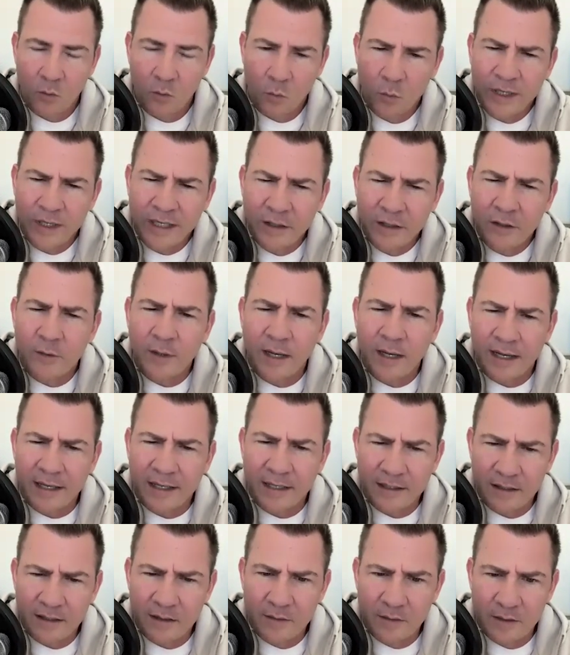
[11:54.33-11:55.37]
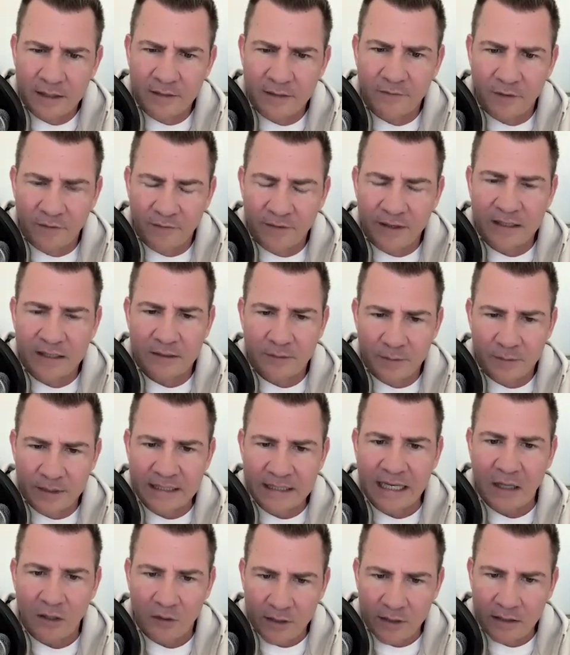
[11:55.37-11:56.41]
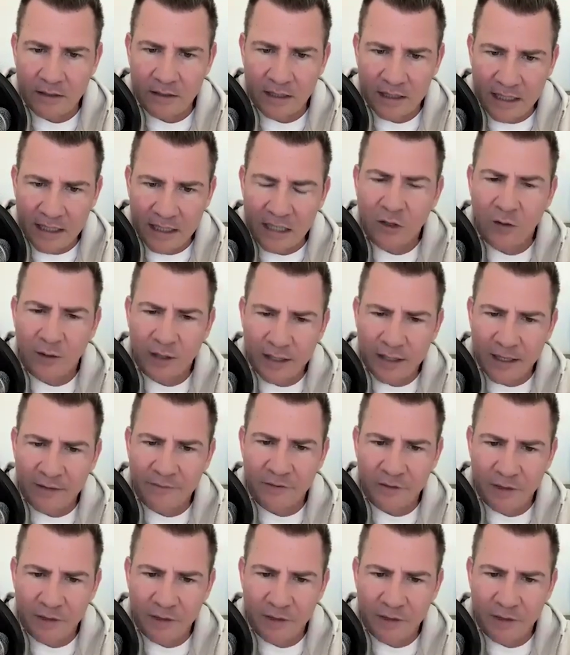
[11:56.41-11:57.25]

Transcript: when do i give the victim mentality like i know I,